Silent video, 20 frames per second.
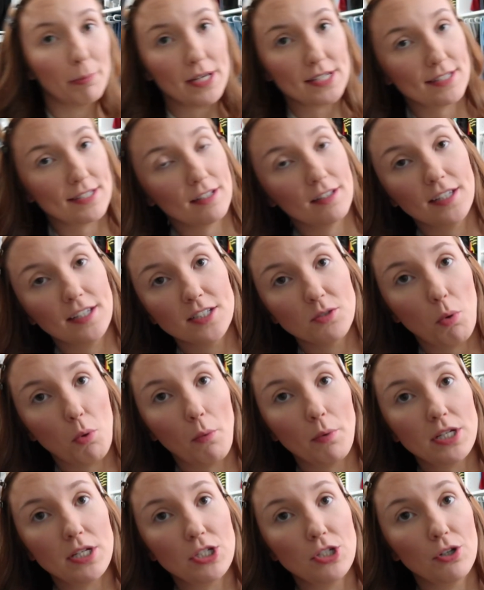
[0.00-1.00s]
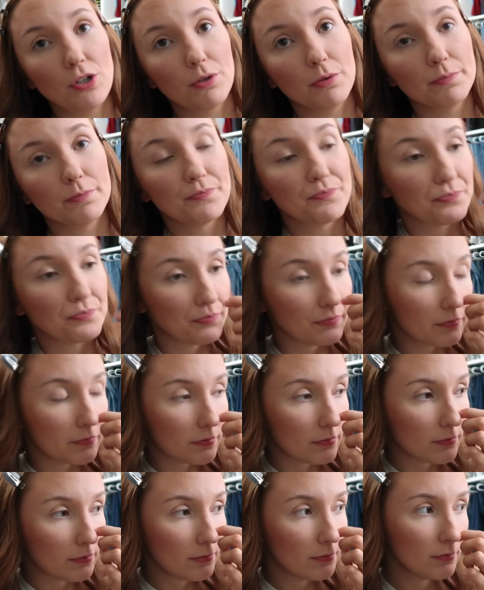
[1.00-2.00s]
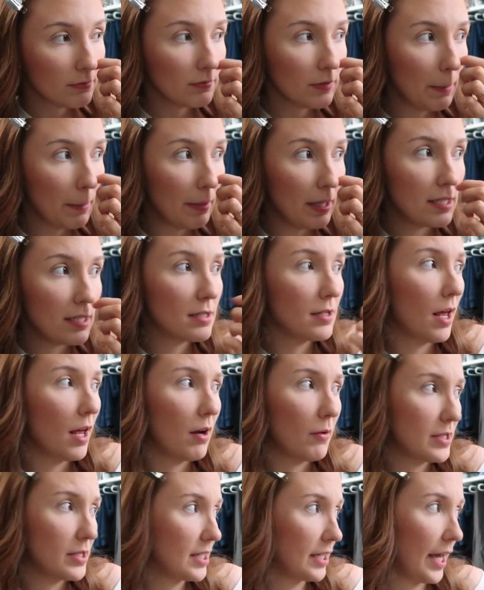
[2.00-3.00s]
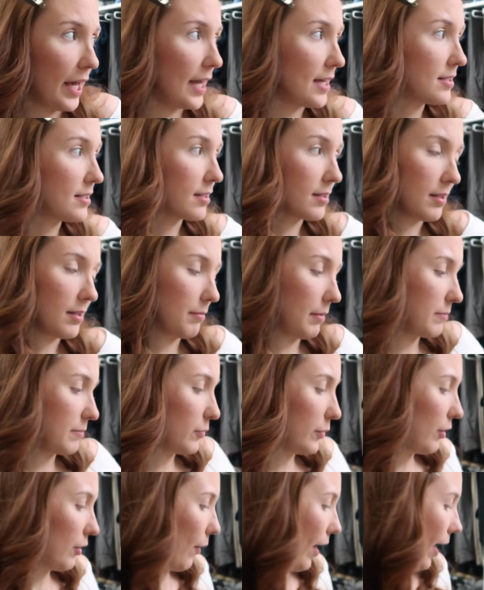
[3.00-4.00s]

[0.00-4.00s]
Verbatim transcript: basically is what we do but it's not always the case and sometimes we go